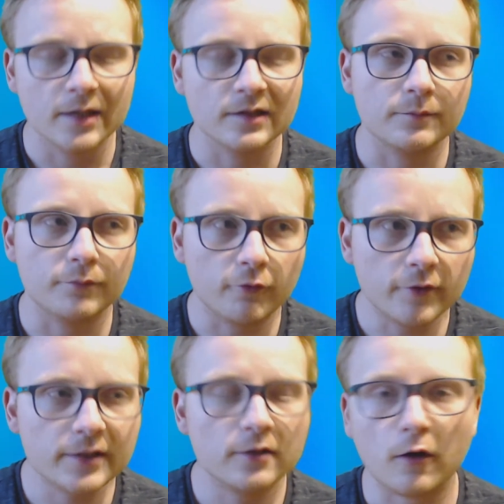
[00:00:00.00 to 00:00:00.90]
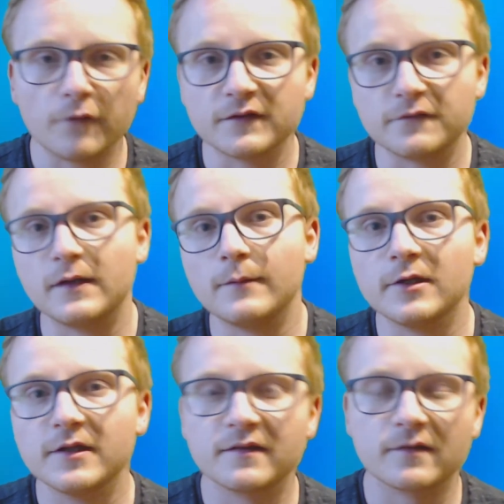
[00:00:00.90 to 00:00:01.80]
The boy of the
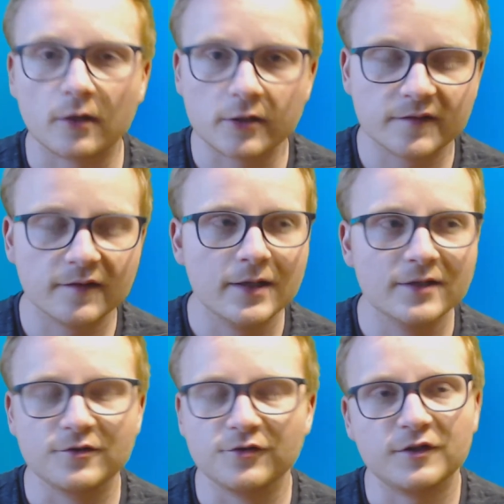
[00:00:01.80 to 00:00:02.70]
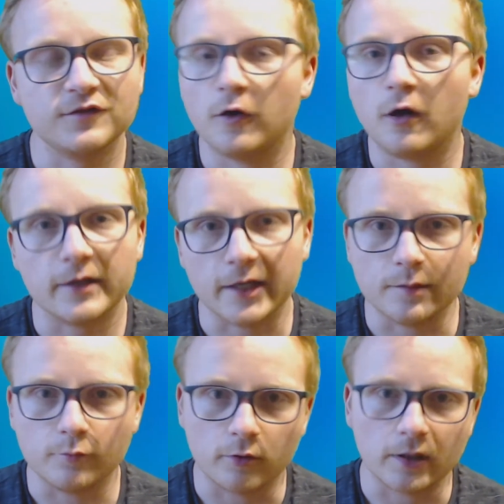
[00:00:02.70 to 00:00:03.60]
family starts to not talk
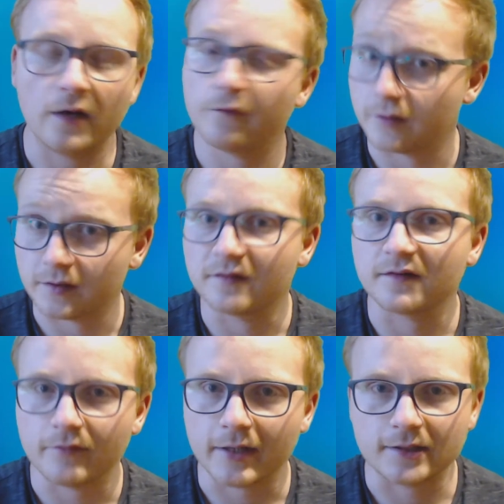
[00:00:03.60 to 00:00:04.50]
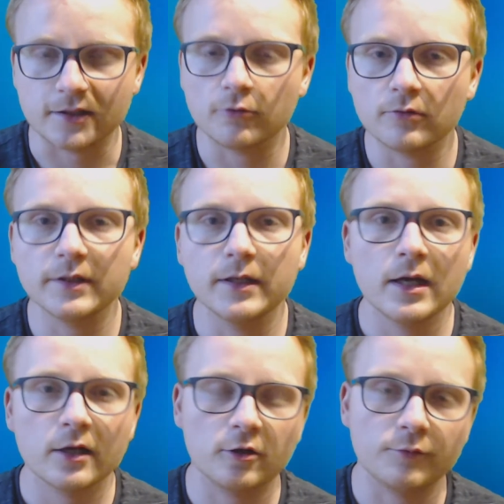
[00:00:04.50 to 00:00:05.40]
anymore after this event. He only
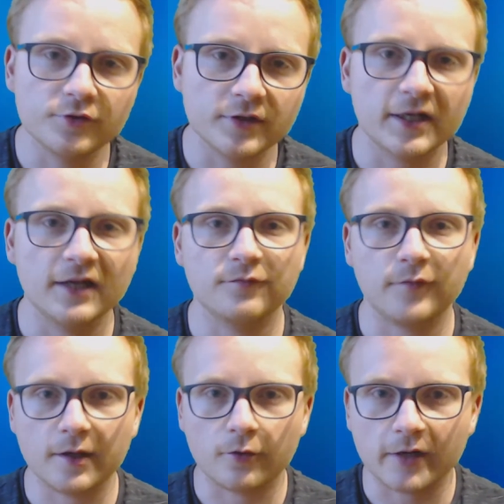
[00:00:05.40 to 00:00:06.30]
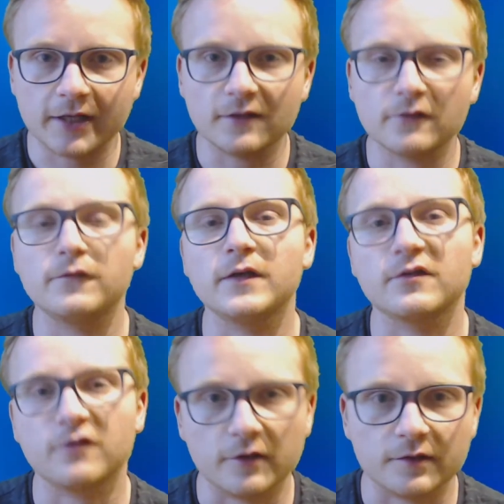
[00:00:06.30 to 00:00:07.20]
communicates via writing
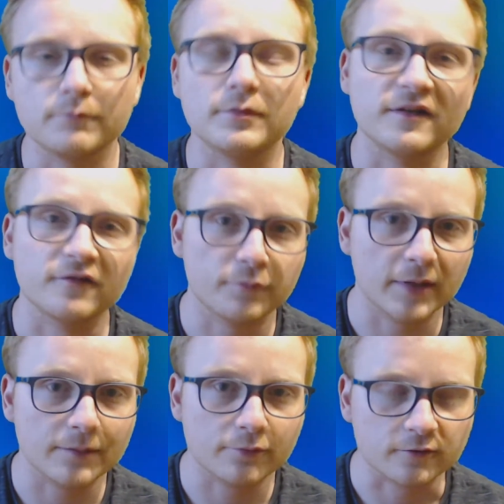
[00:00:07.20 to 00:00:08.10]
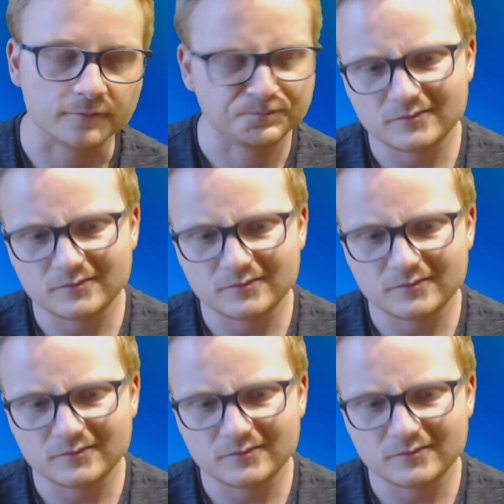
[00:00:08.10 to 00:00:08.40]
things on a piece of paper.